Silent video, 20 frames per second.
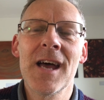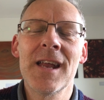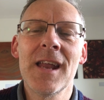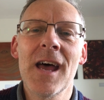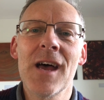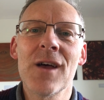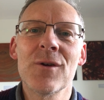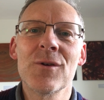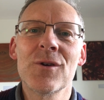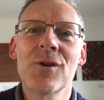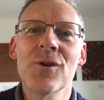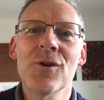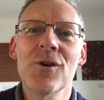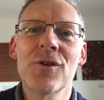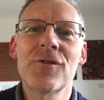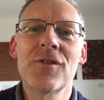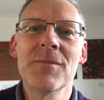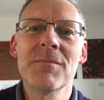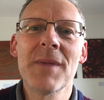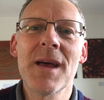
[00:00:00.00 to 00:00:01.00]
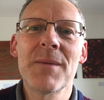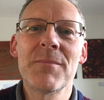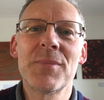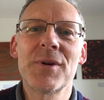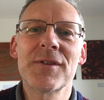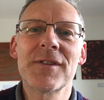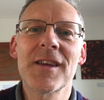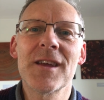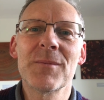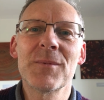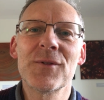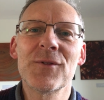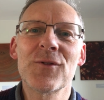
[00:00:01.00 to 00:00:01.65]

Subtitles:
and how God remembered him.